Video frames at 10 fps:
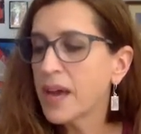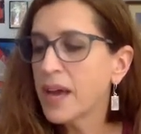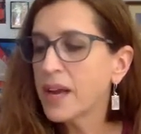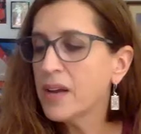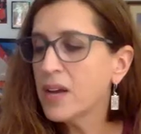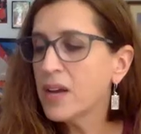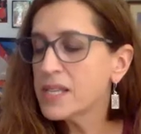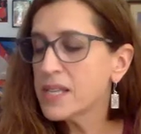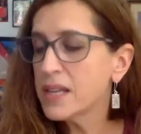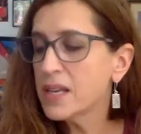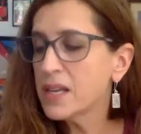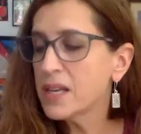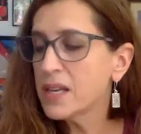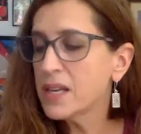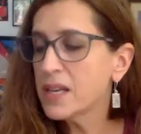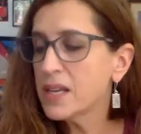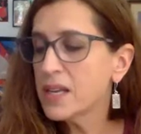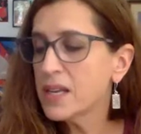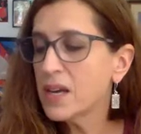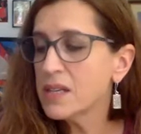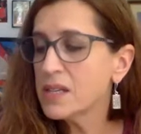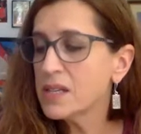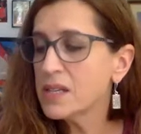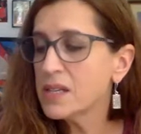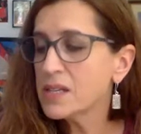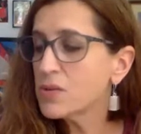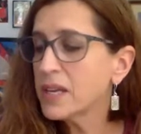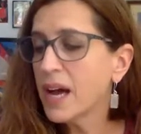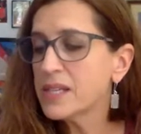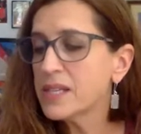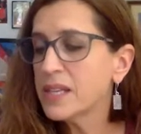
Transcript: Had I not signed the non-disclosure agreement,